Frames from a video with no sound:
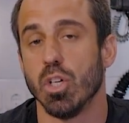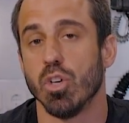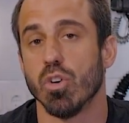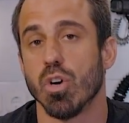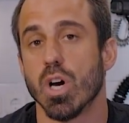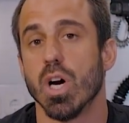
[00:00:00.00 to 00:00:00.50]

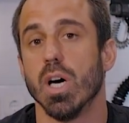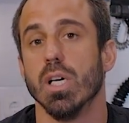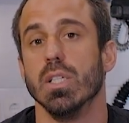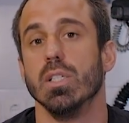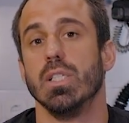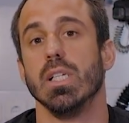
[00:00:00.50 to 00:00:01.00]
you're
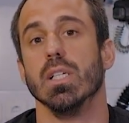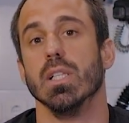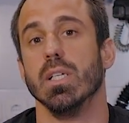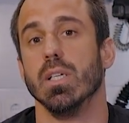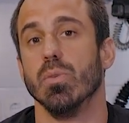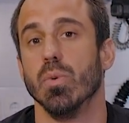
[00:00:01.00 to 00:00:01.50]
not
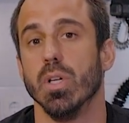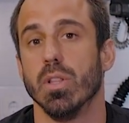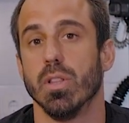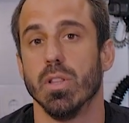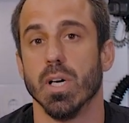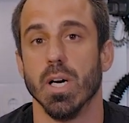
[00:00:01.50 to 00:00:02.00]
dealing
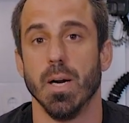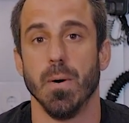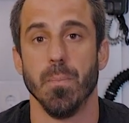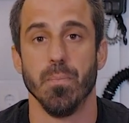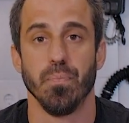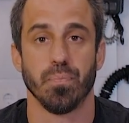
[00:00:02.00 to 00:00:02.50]
with
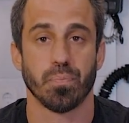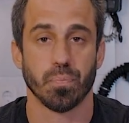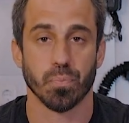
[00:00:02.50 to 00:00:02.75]
any